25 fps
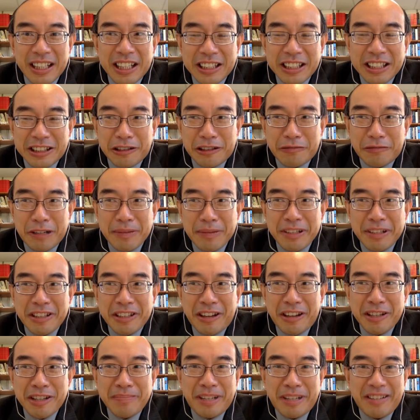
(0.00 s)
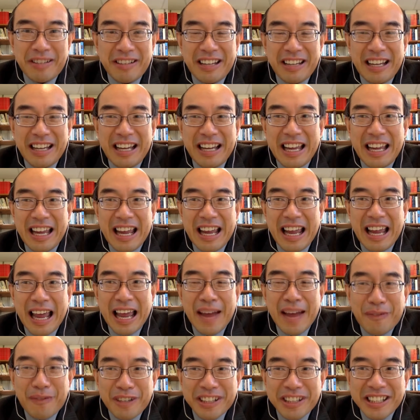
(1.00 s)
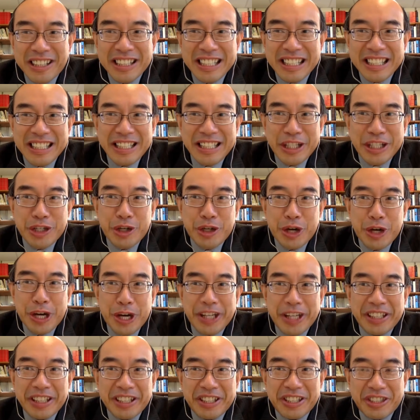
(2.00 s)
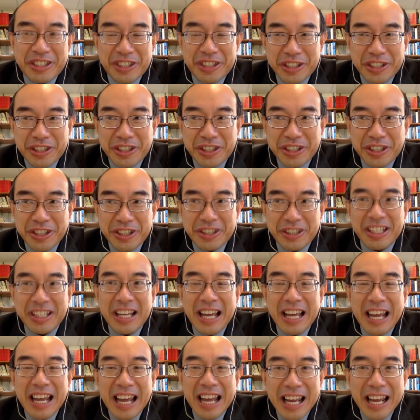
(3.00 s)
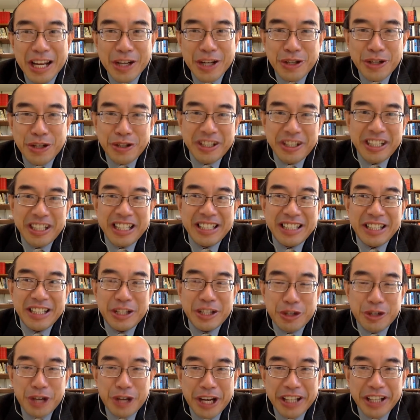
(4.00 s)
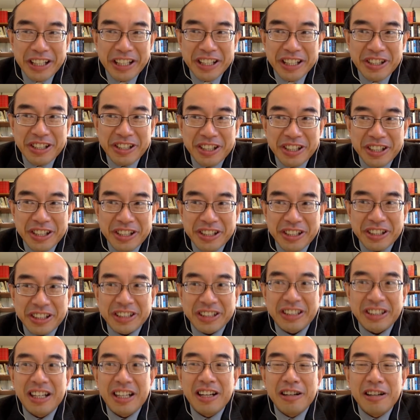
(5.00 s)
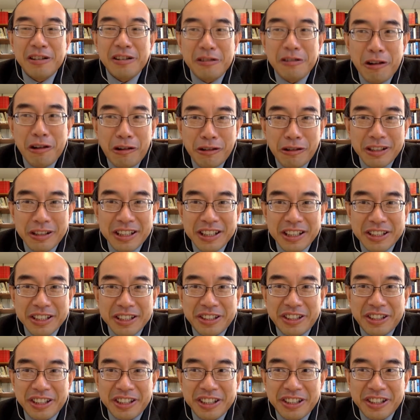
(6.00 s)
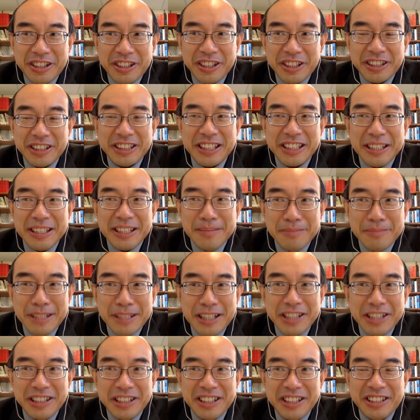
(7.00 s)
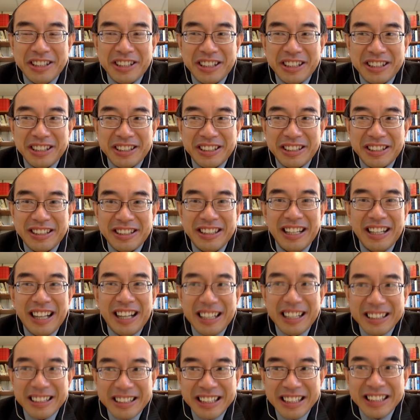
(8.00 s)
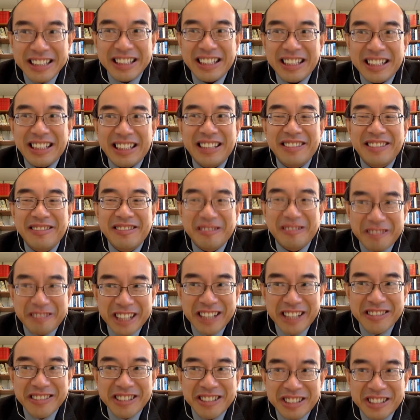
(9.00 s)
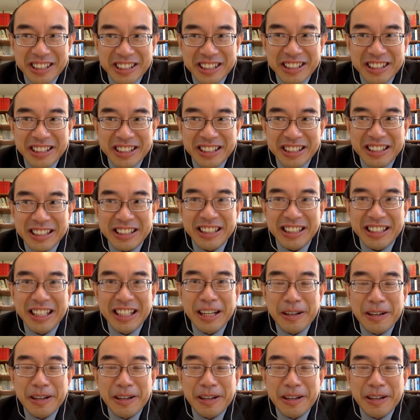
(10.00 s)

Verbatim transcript: So when we talk about African-initiated churches, Asian-initiated churches, local churches, emergent churches, these are real churches